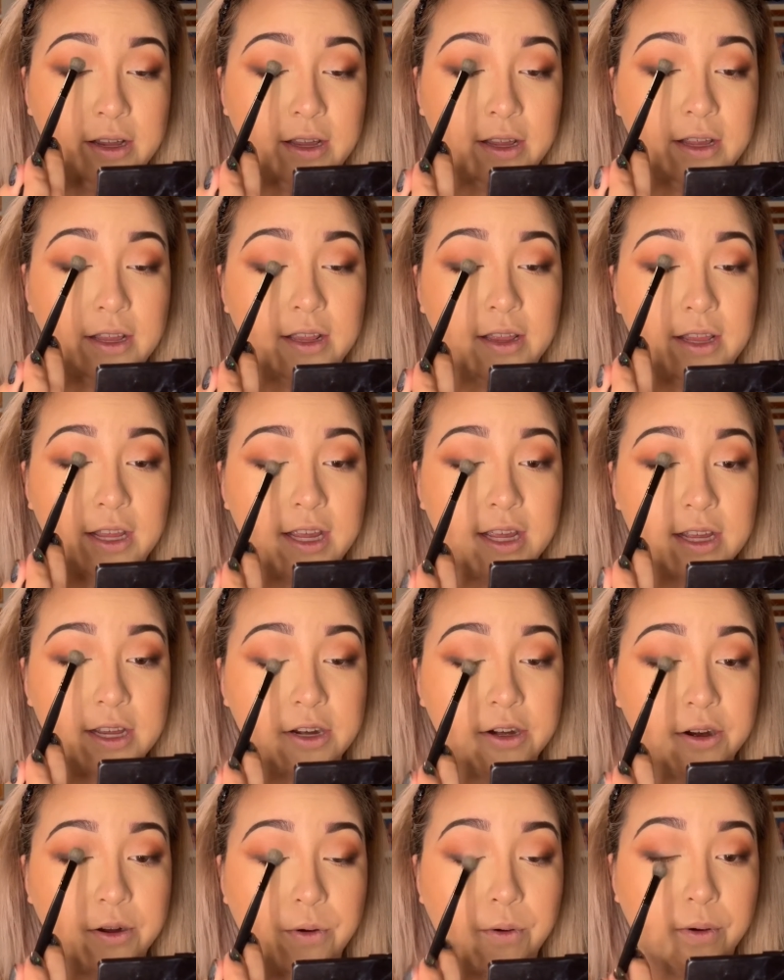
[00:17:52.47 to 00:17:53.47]
in the
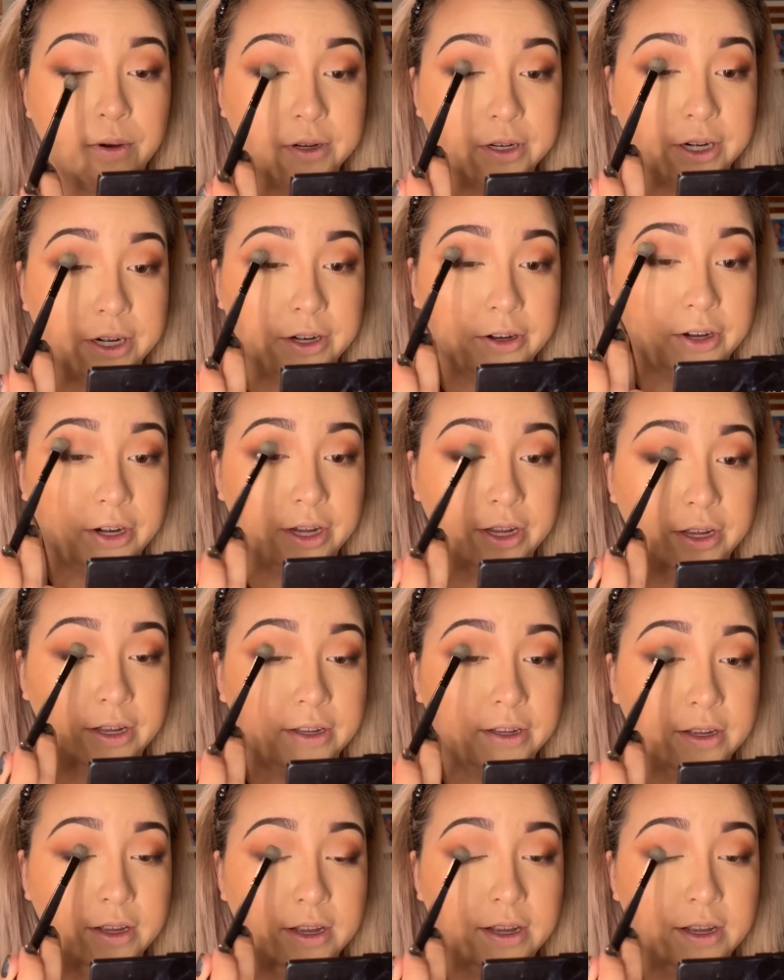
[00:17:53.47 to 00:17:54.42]
inner corner area,